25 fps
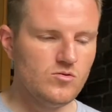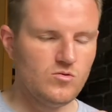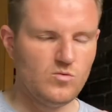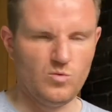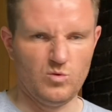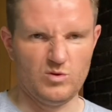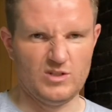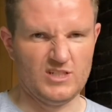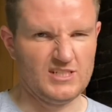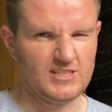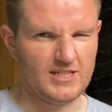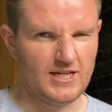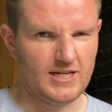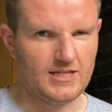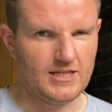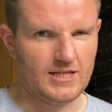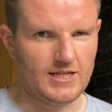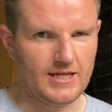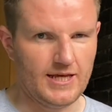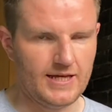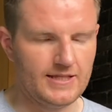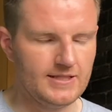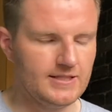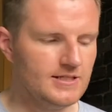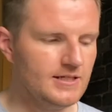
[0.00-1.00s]
We'll decide at
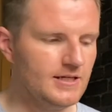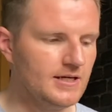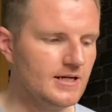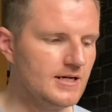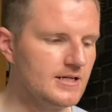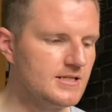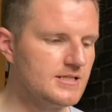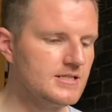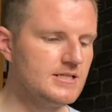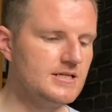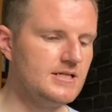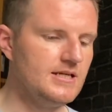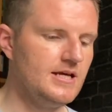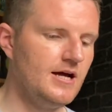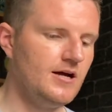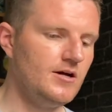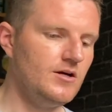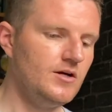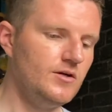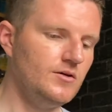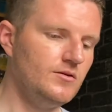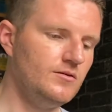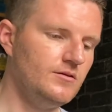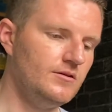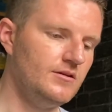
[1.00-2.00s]
the end here and see how
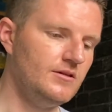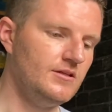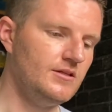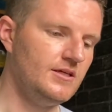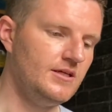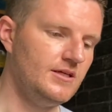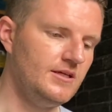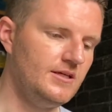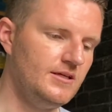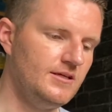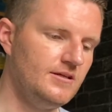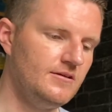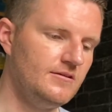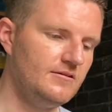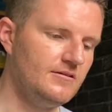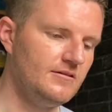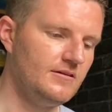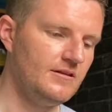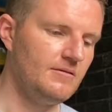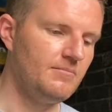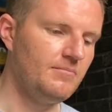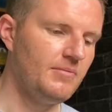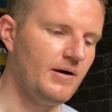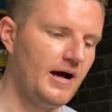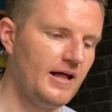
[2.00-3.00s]
the
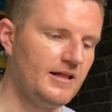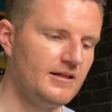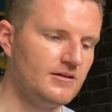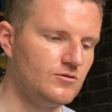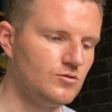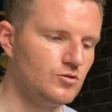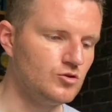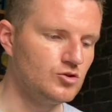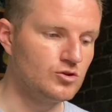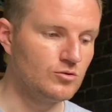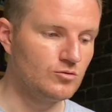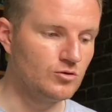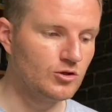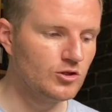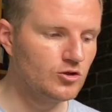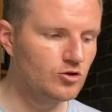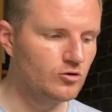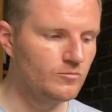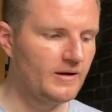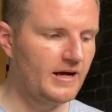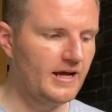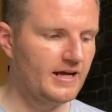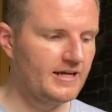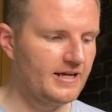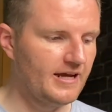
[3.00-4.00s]
palate goes. So I'm going to go
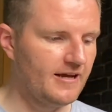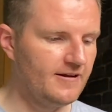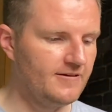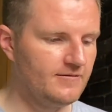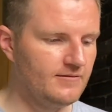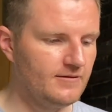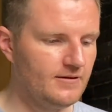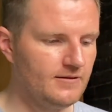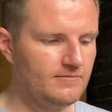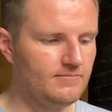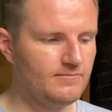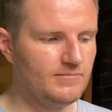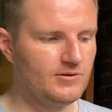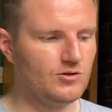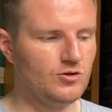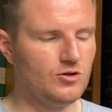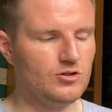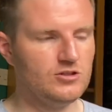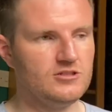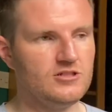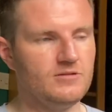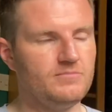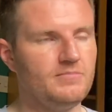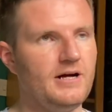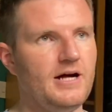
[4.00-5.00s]
back in, because
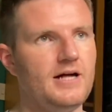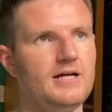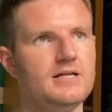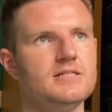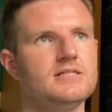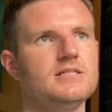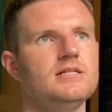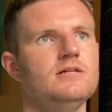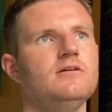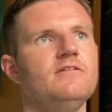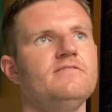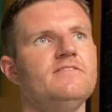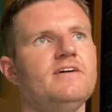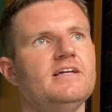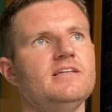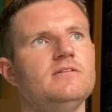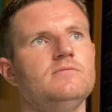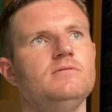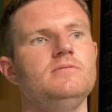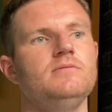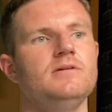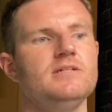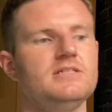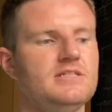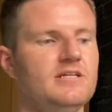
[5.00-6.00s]
your palate's now, I've had a
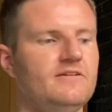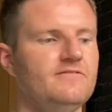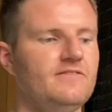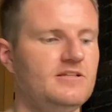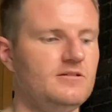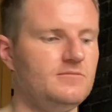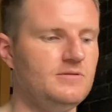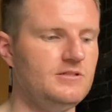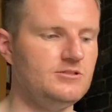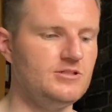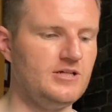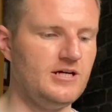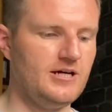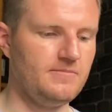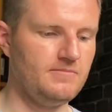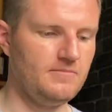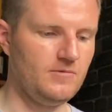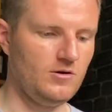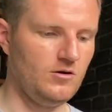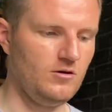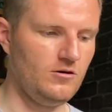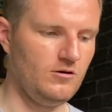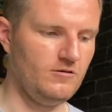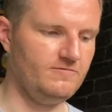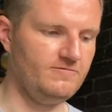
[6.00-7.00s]
wee whiskey, I've had a wee dram
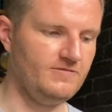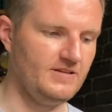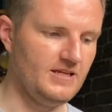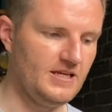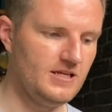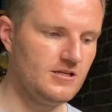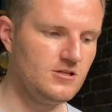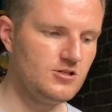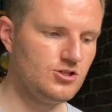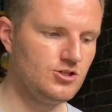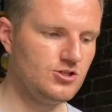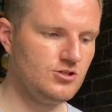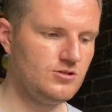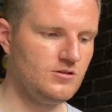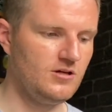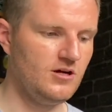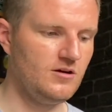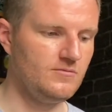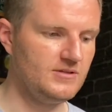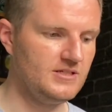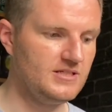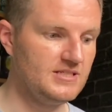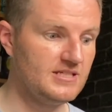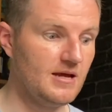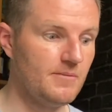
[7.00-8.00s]
of each, a
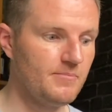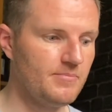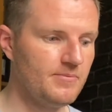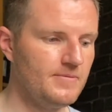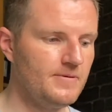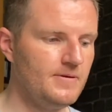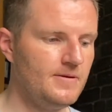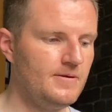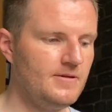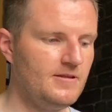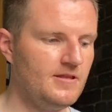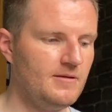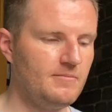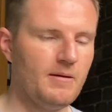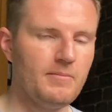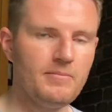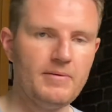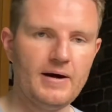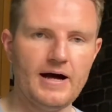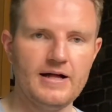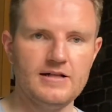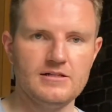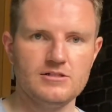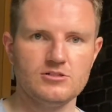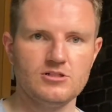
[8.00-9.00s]
wee sip, that my
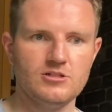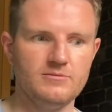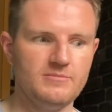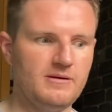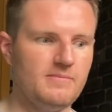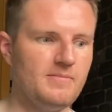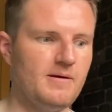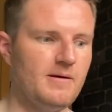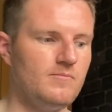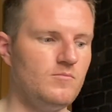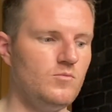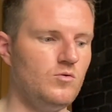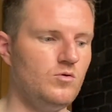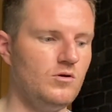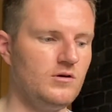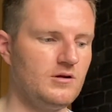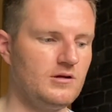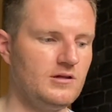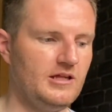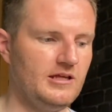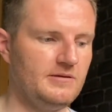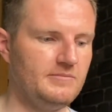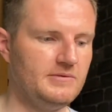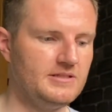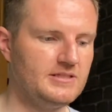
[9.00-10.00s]
palate's going to be a bit more
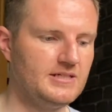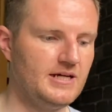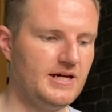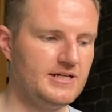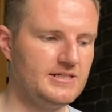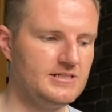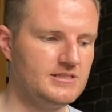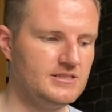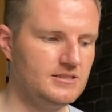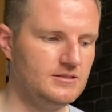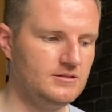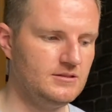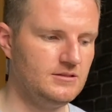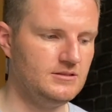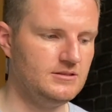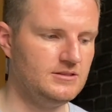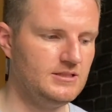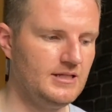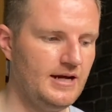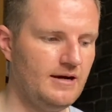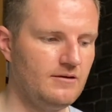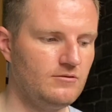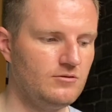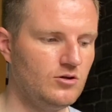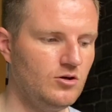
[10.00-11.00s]
acclimatised to the
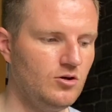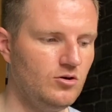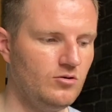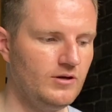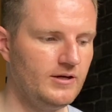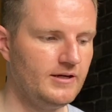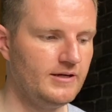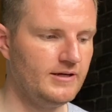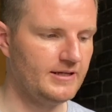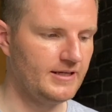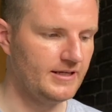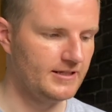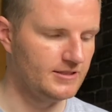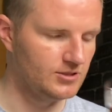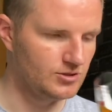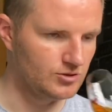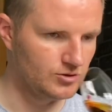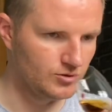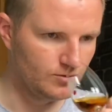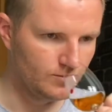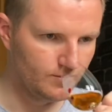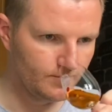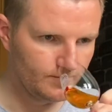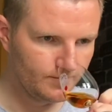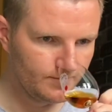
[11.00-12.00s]
alcohol again.
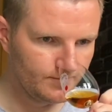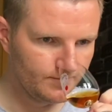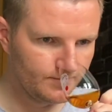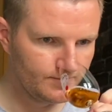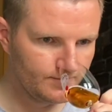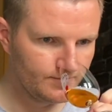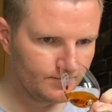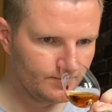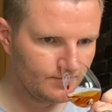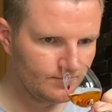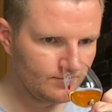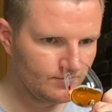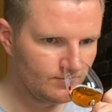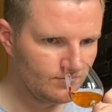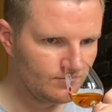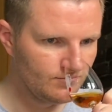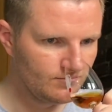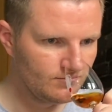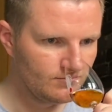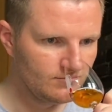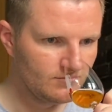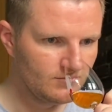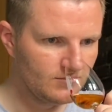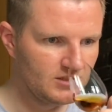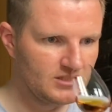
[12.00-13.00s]
So
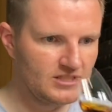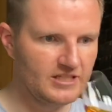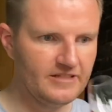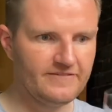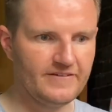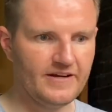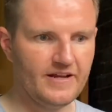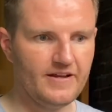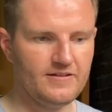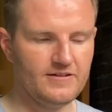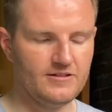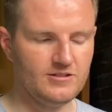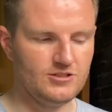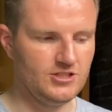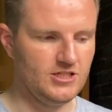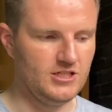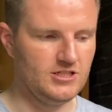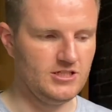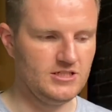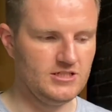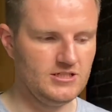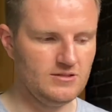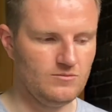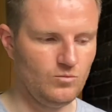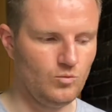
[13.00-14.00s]
see if anything
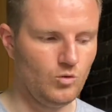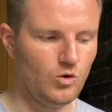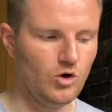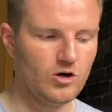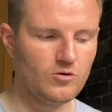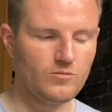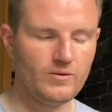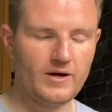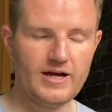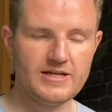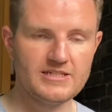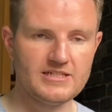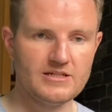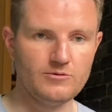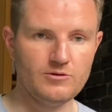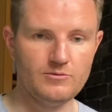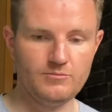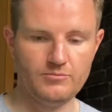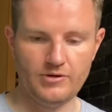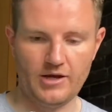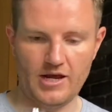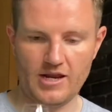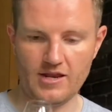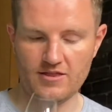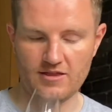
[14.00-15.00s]
changes. Water-wise, I wouldn't
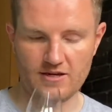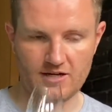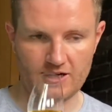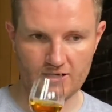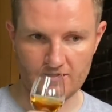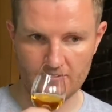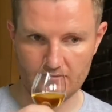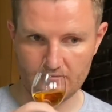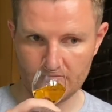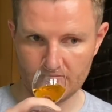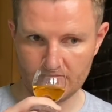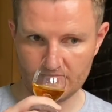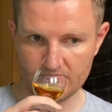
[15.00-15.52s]
put anything in.